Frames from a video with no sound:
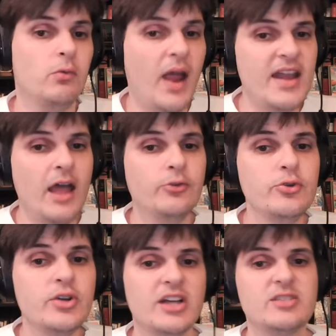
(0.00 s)
Right now,
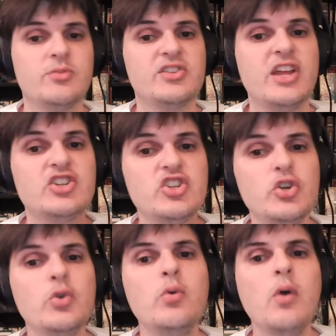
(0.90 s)
new customers get
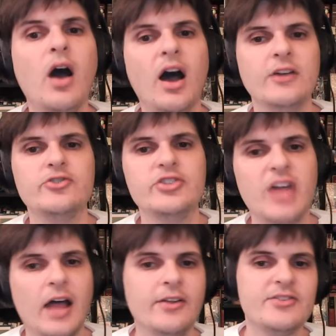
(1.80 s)

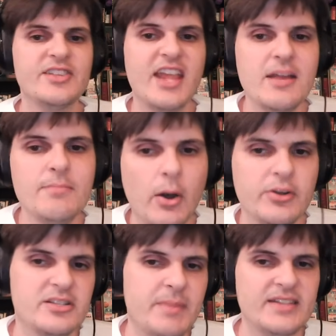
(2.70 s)
$200 in
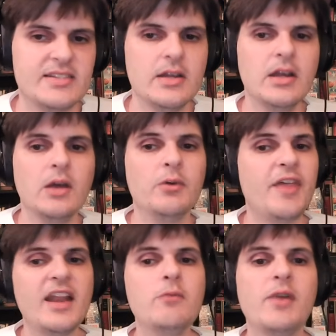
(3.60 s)
bonus bets with
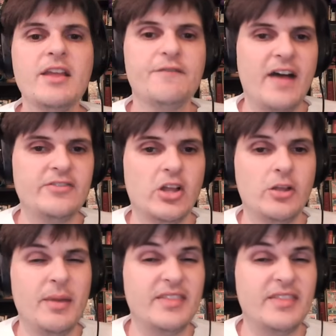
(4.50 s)
any winning $5 bet.